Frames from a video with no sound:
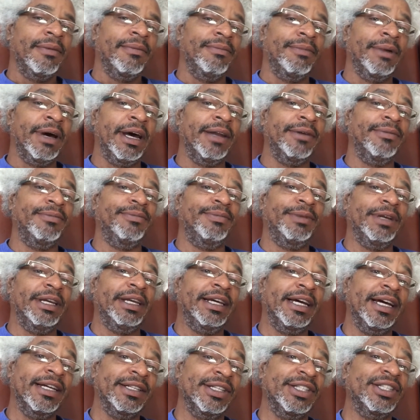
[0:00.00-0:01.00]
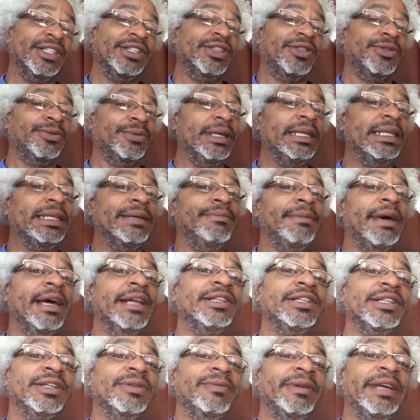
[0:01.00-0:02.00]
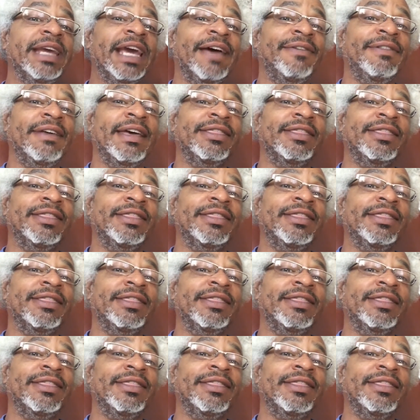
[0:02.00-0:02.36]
But because it's three-dimension, we have